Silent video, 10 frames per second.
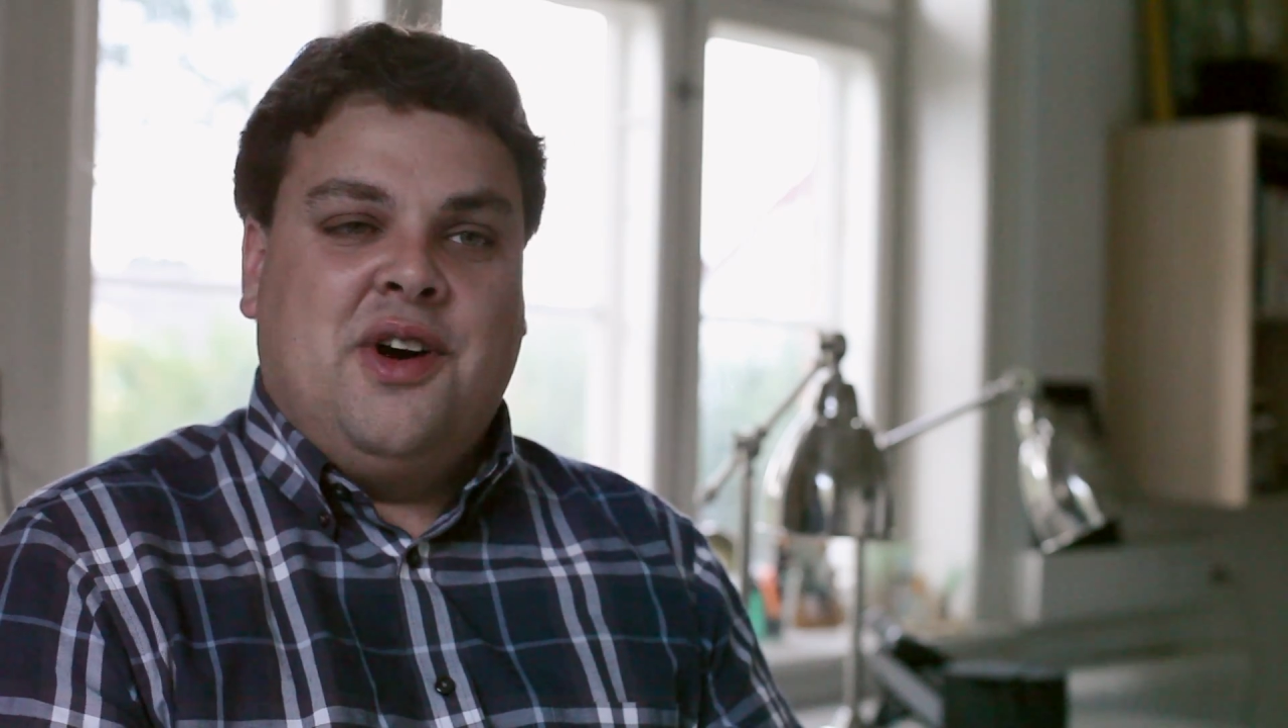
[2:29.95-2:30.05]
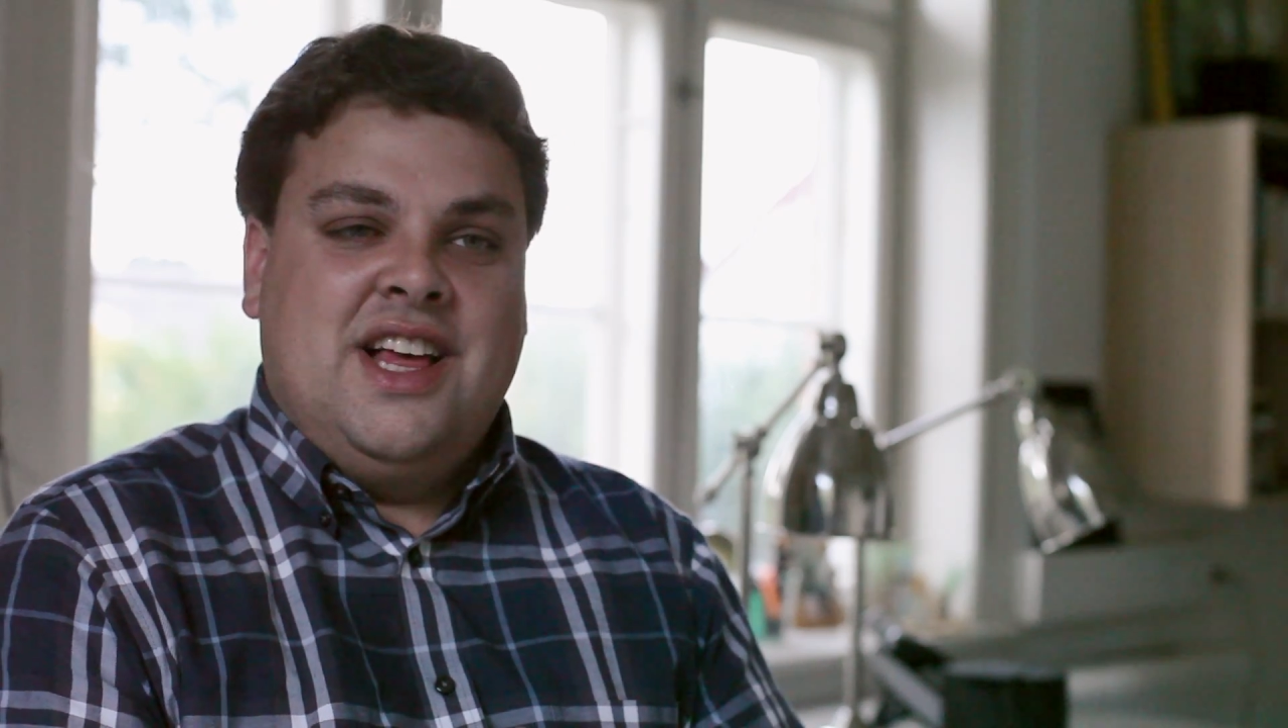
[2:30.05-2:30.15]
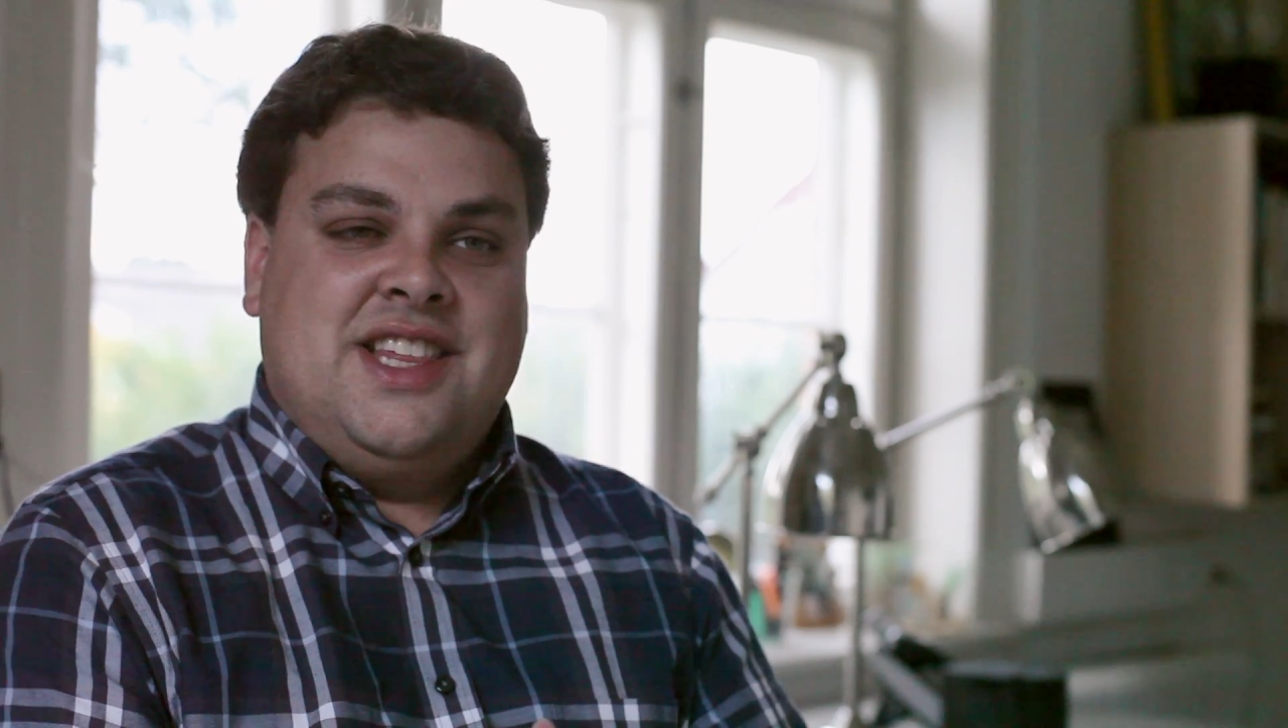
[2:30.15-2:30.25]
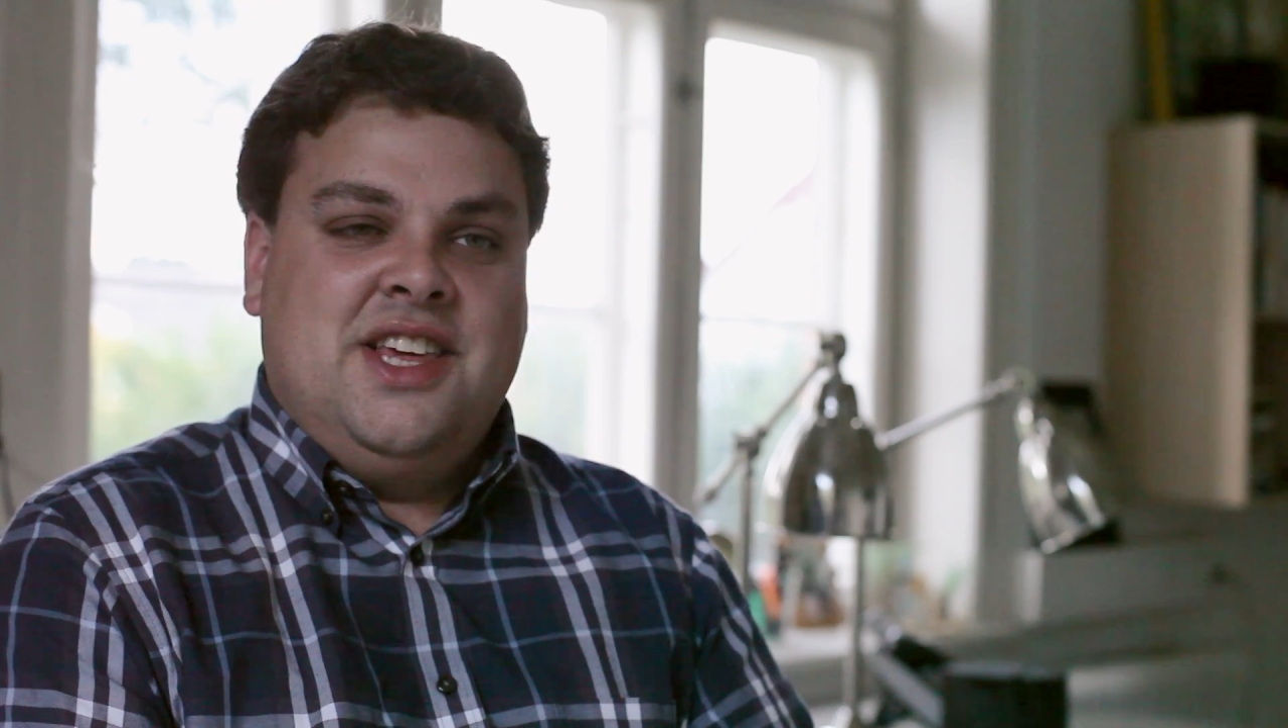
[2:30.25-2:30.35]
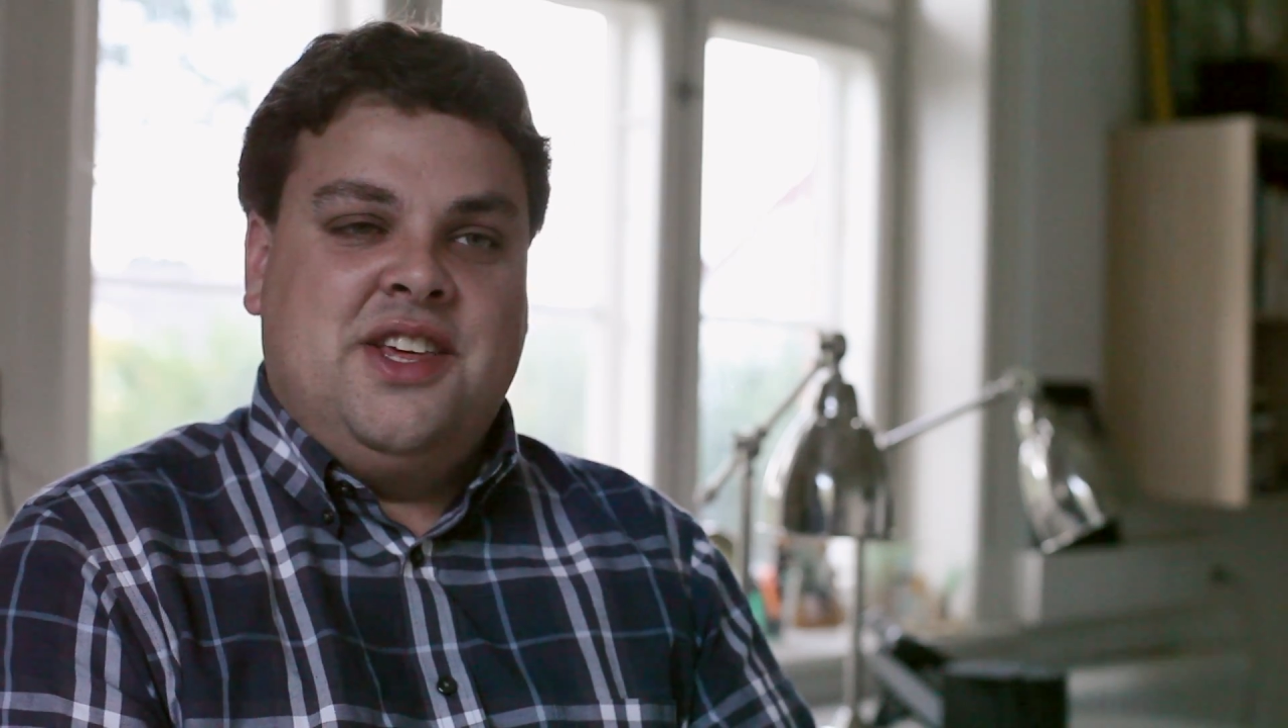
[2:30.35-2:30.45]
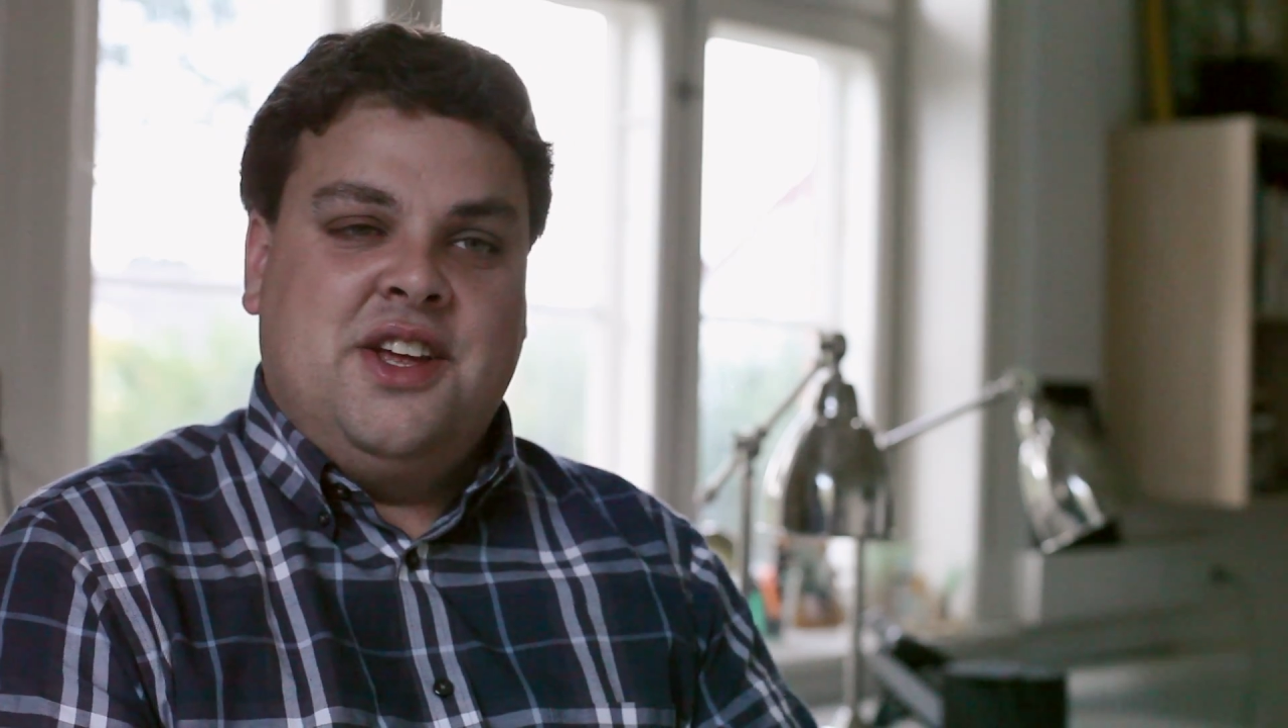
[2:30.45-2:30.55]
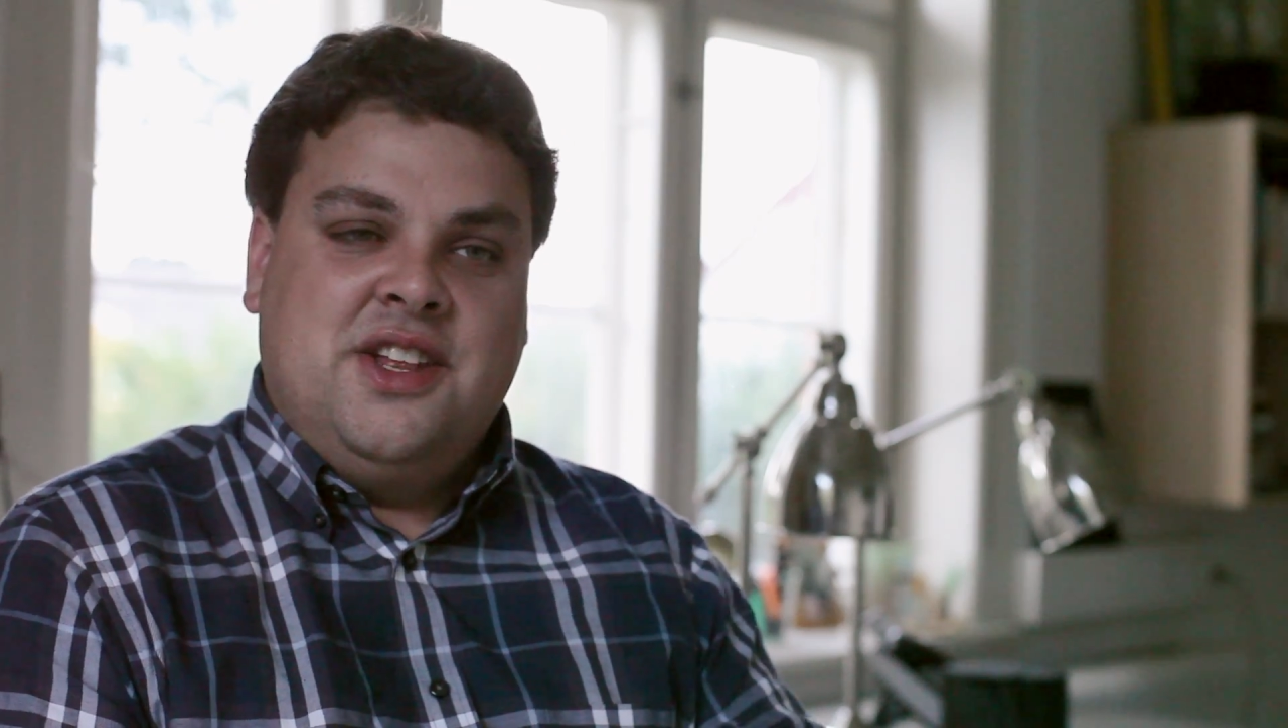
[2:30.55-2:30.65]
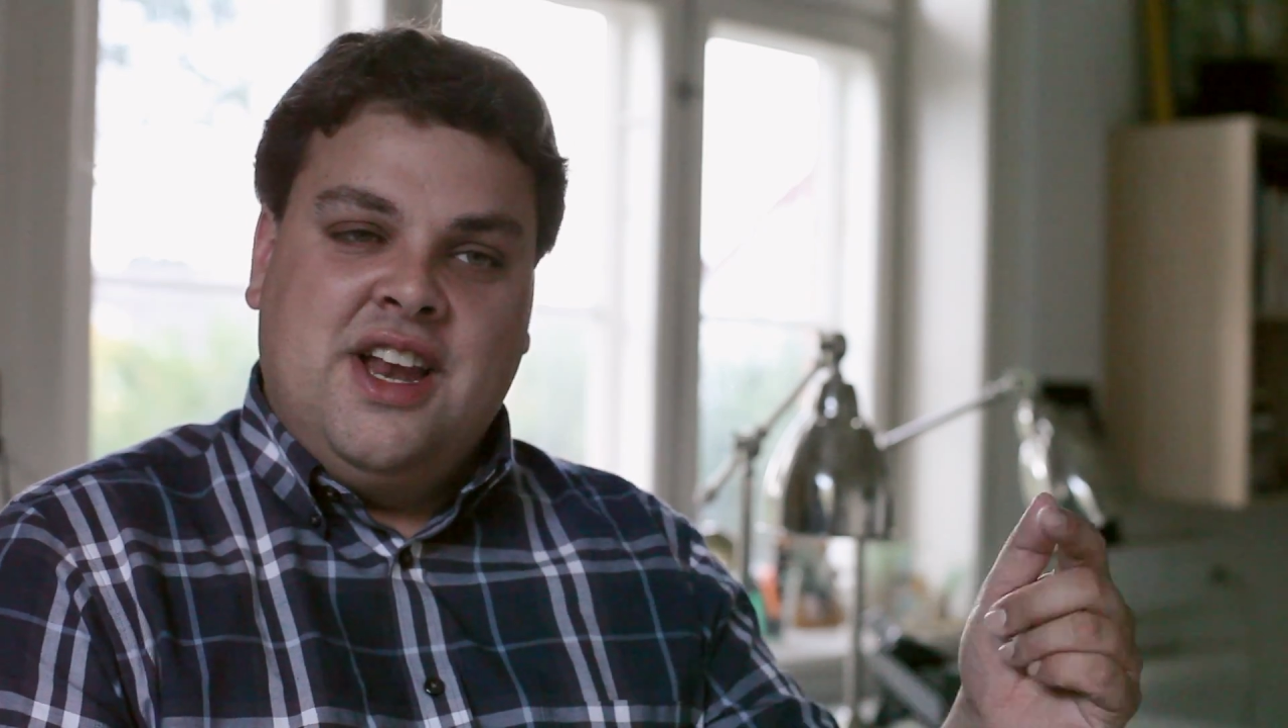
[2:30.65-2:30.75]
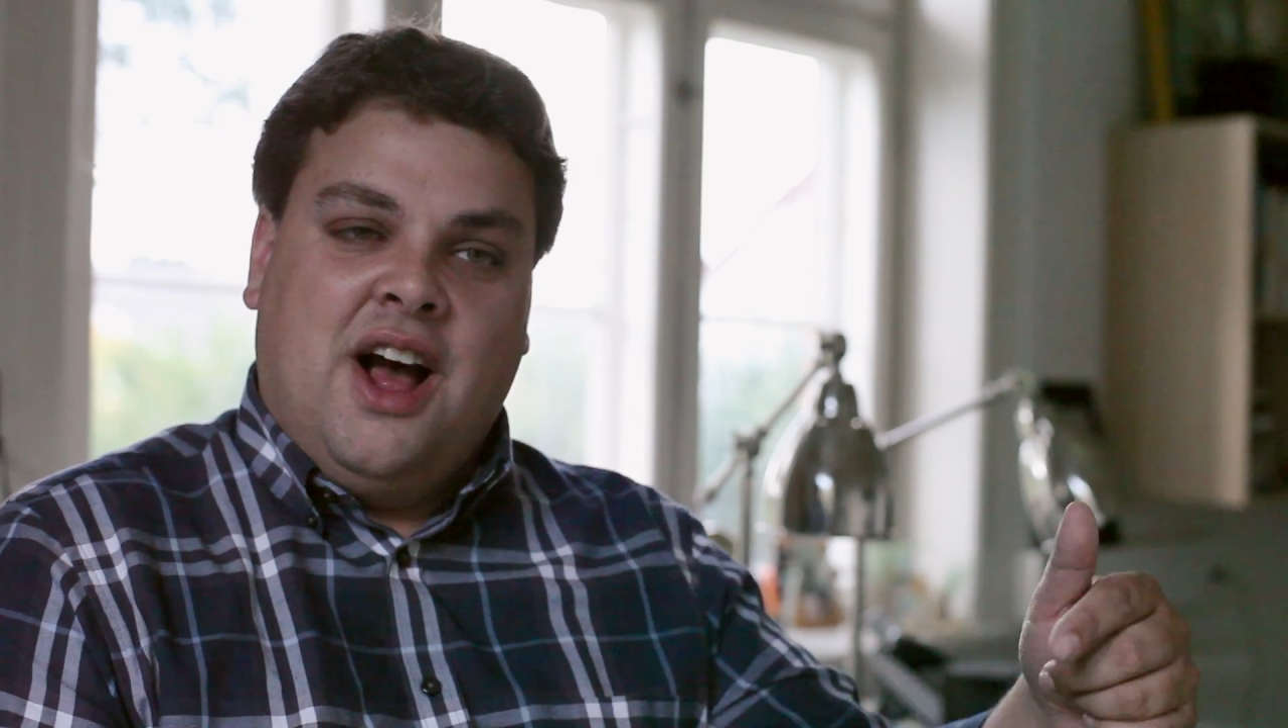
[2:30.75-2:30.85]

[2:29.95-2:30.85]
organization can say,